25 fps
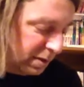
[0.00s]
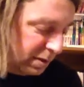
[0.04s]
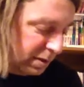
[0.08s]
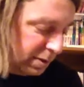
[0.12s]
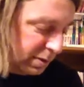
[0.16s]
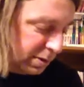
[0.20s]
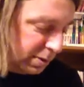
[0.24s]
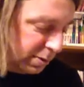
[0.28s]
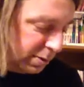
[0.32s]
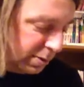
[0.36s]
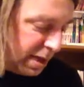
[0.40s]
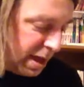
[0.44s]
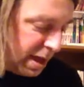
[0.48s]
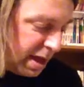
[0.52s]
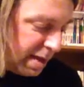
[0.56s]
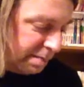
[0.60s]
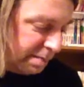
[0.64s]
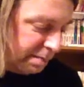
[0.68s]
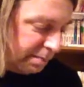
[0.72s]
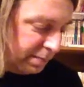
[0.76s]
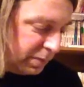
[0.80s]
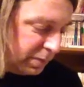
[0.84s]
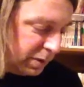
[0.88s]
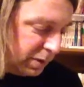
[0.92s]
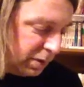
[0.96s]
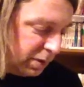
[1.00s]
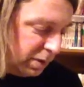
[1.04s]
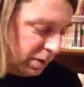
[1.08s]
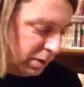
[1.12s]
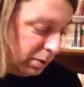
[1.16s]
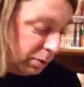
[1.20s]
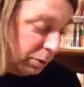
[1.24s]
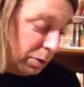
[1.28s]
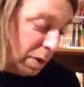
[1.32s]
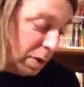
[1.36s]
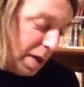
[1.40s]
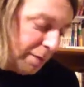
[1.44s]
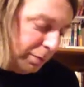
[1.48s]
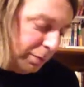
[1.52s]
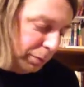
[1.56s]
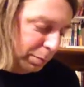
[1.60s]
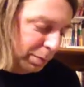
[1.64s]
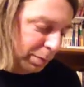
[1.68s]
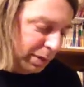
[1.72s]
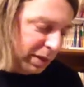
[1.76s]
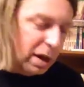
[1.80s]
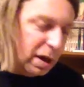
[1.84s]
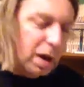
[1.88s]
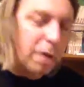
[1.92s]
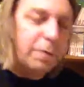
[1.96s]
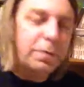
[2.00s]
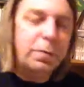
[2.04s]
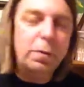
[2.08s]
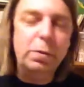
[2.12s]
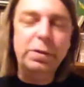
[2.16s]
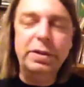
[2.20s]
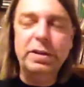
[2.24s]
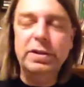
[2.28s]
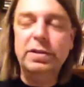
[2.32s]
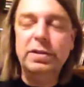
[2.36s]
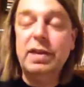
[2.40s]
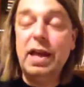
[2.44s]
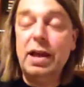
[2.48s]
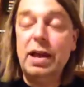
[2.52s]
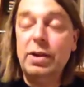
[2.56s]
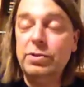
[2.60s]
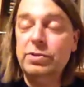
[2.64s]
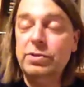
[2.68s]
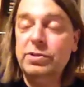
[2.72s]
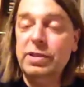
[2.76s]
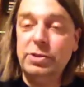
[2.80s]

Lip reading: So yeah, you have to be careful in talents